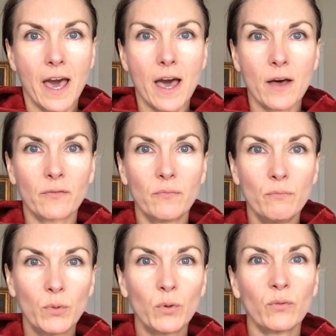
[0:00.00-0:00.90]
of
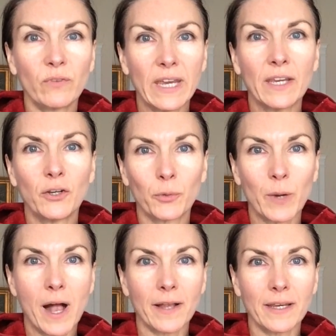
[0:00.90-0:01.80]
moving your
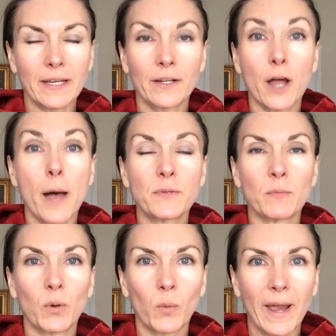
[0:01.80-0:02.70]
body in an
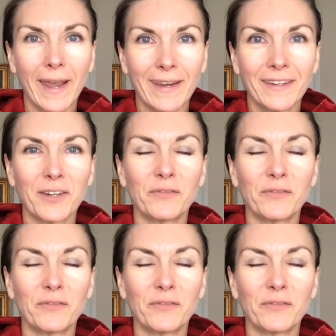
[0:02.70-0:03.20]
optimal way,